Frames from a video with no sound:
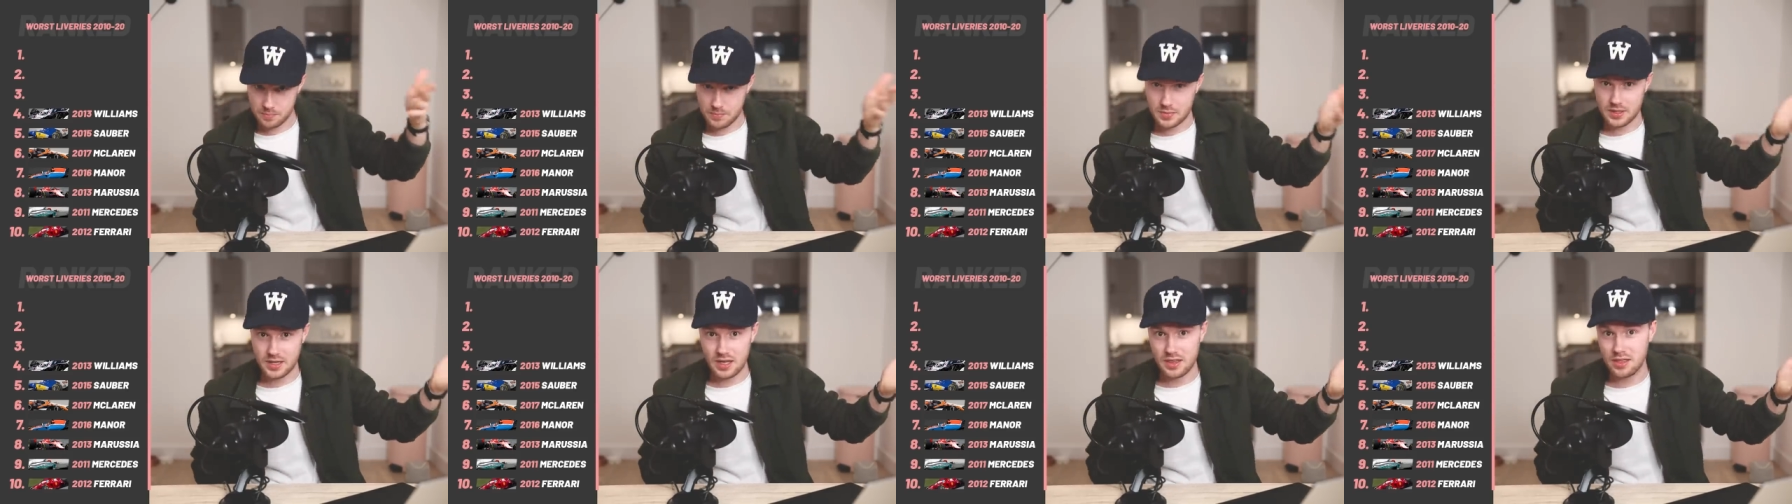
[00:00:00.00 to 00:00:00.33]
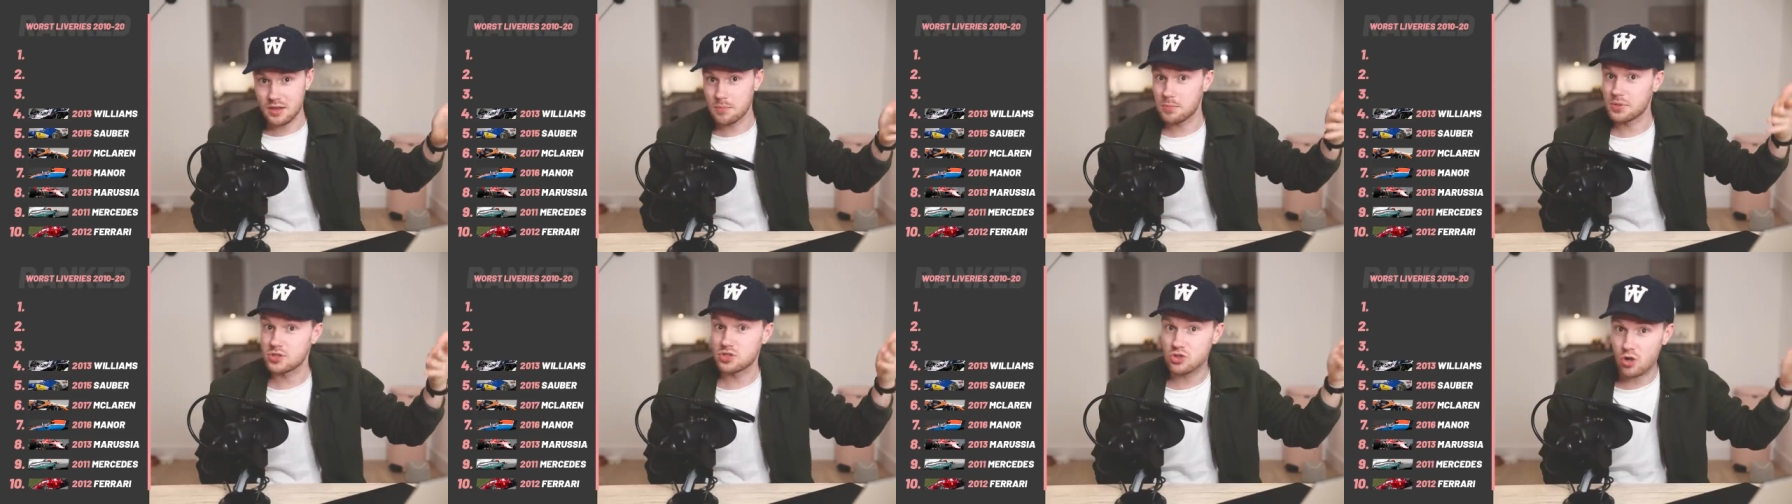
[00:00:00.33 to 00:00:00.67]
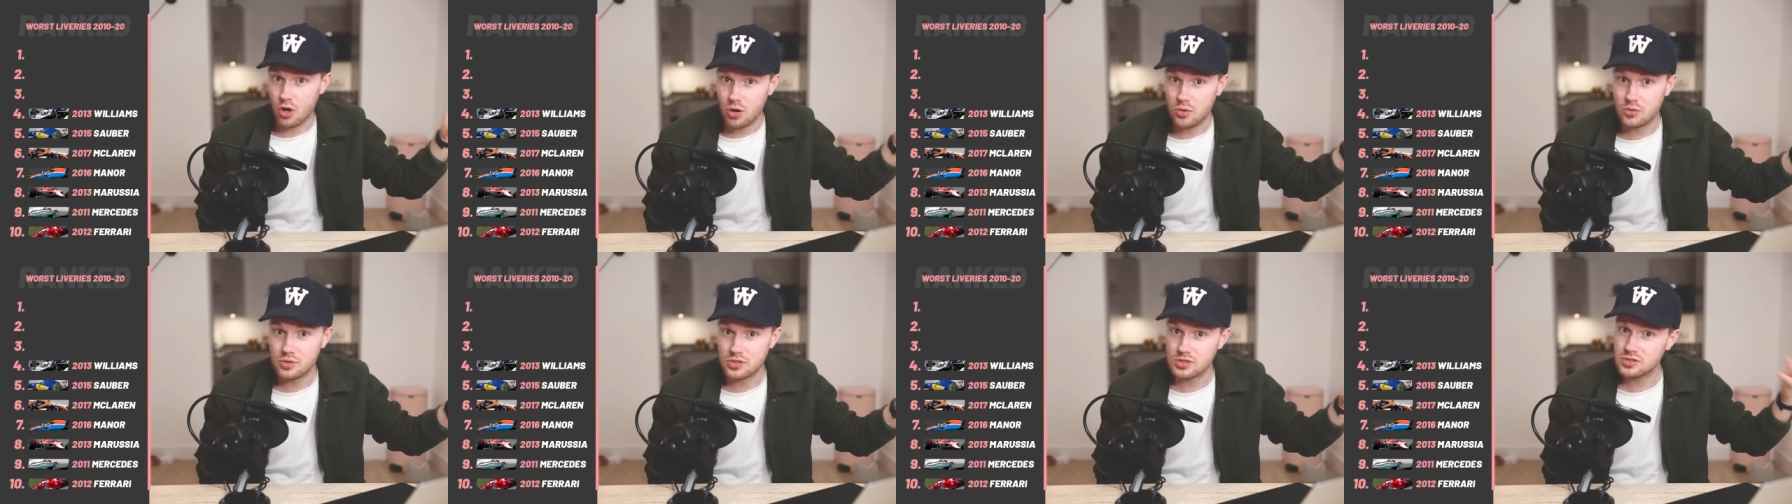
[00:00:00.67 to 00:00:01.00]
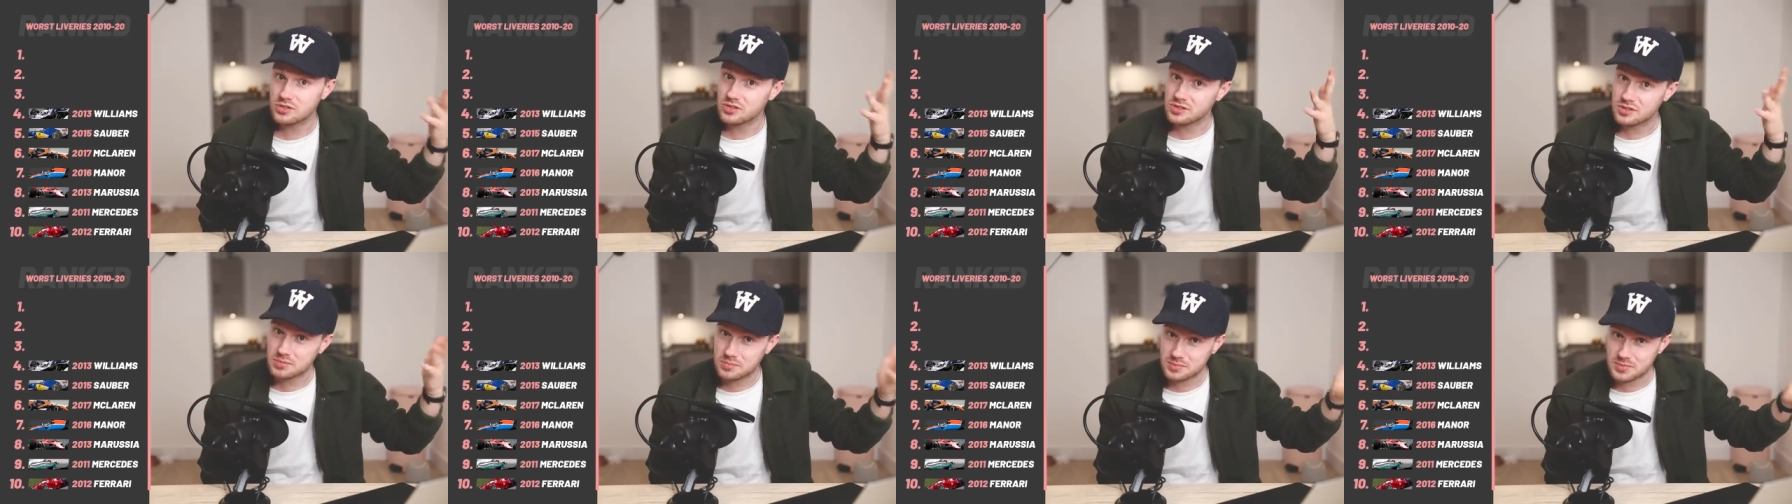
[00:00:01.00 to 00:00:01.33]
again the
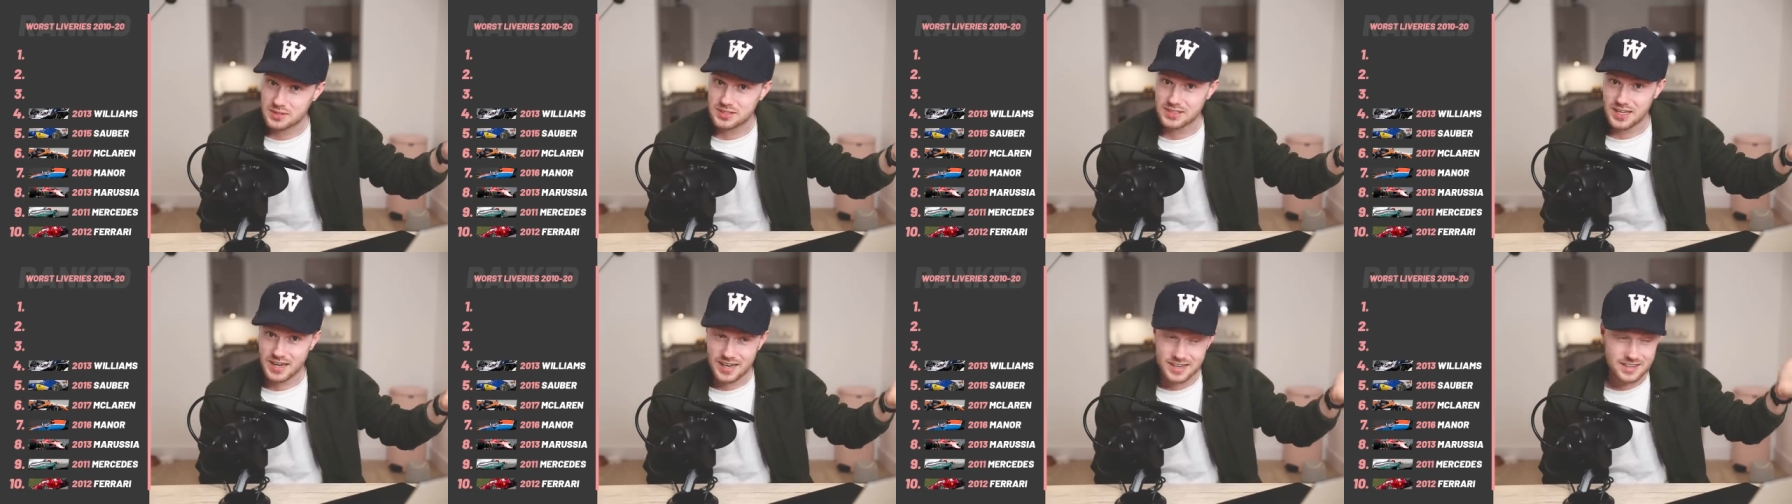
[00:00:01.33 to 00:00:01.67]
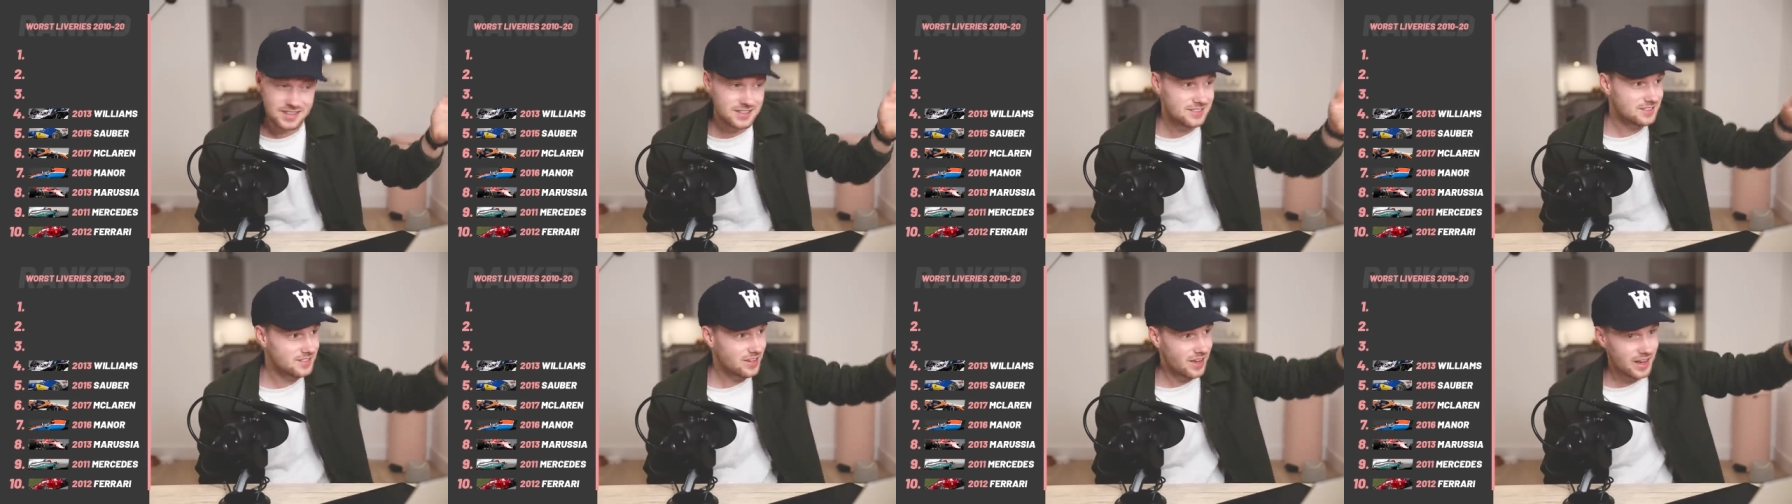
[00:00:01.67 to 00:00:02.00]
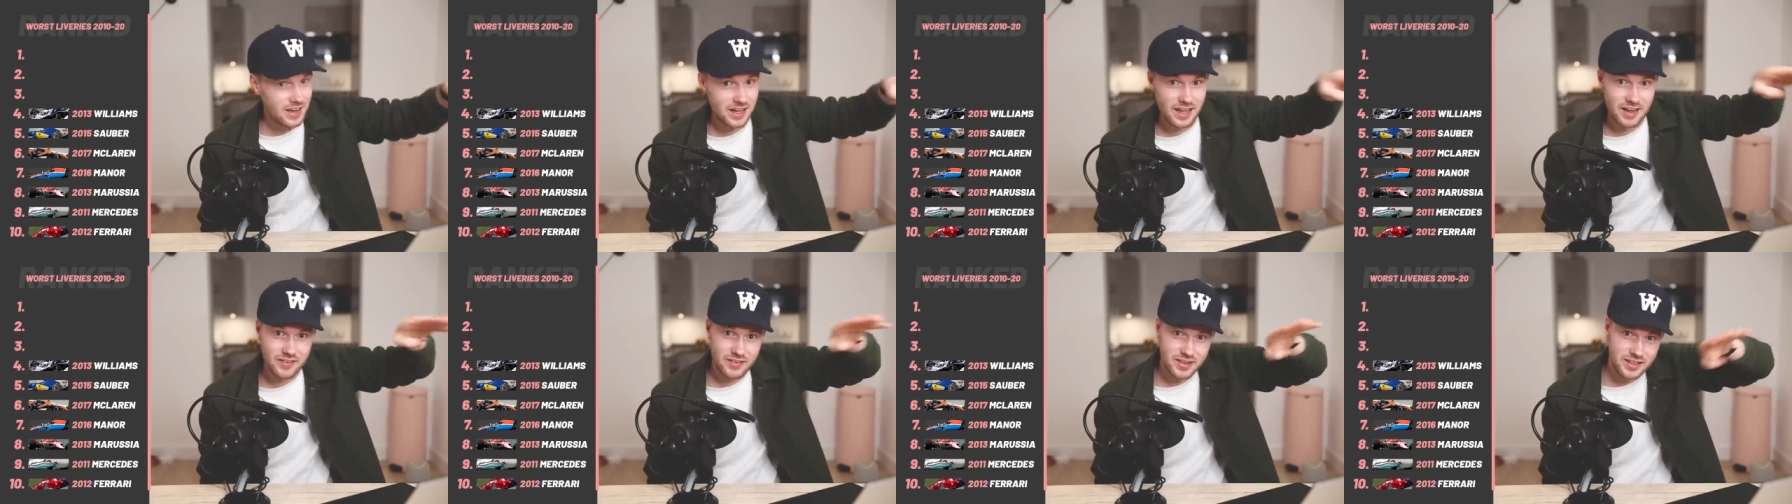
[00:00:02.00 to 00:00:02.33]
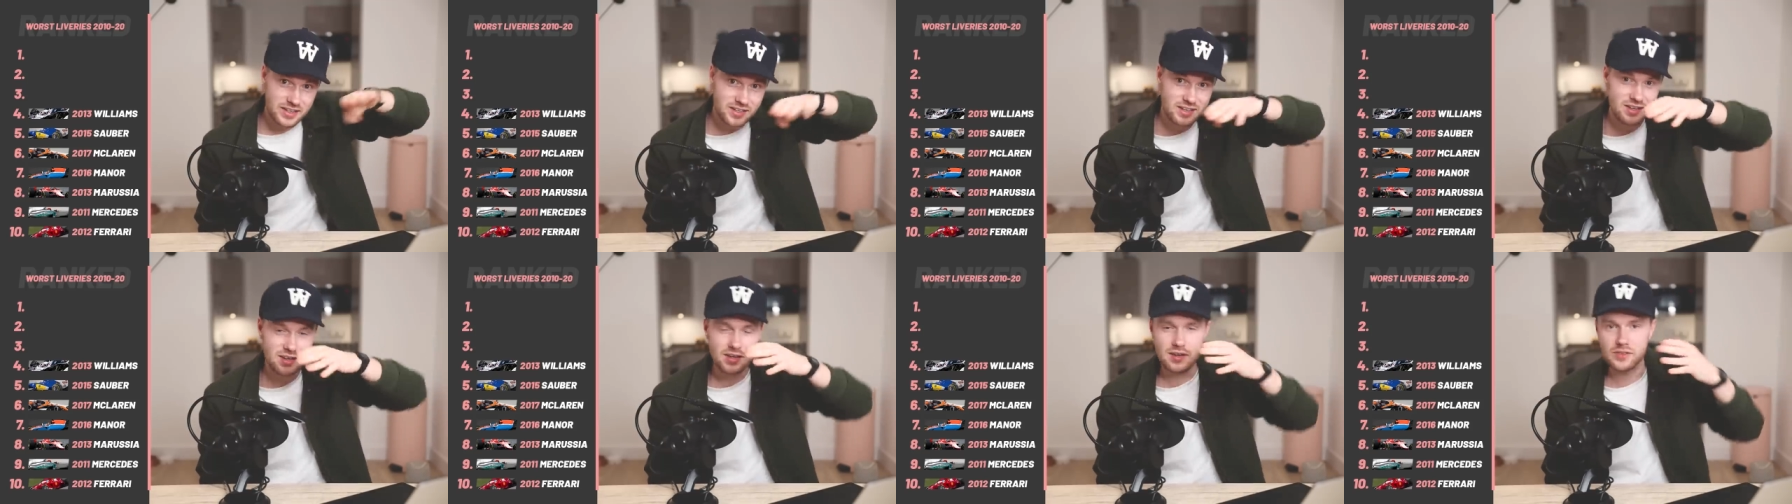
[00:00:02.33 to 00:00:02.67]
Petronas on the Mercedes, like how
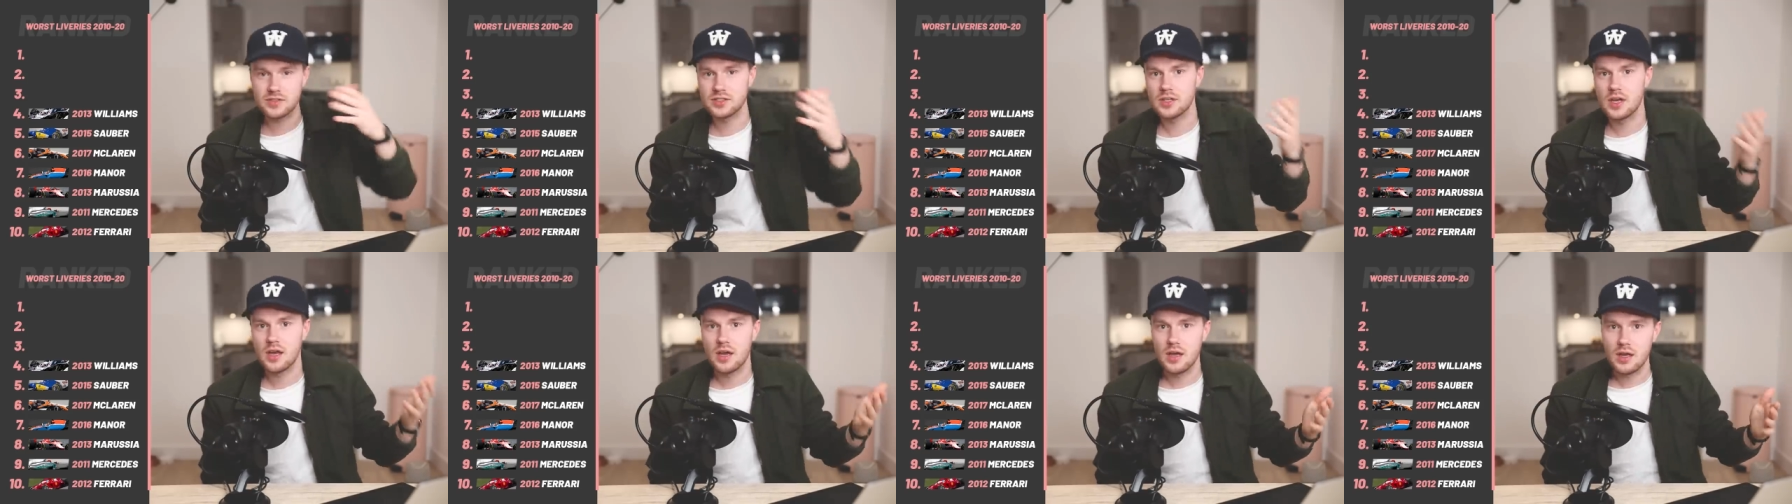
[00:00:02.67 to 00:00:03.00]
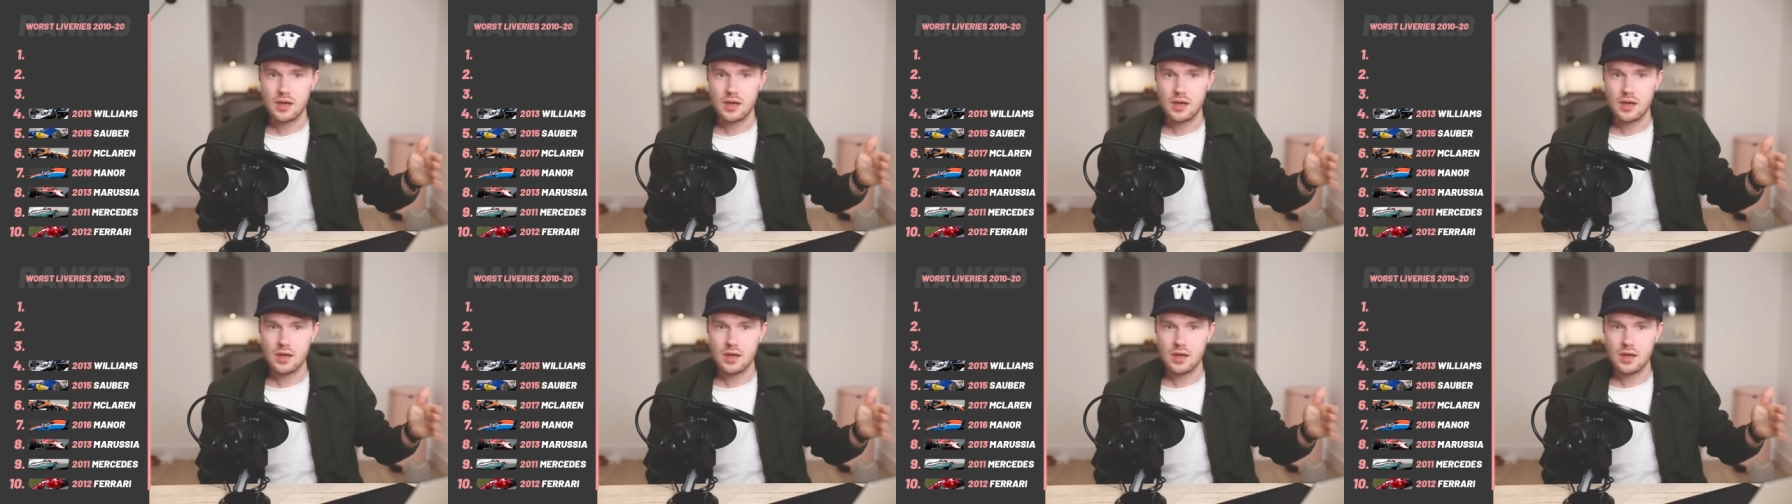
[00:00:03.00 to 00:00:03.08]
it curves,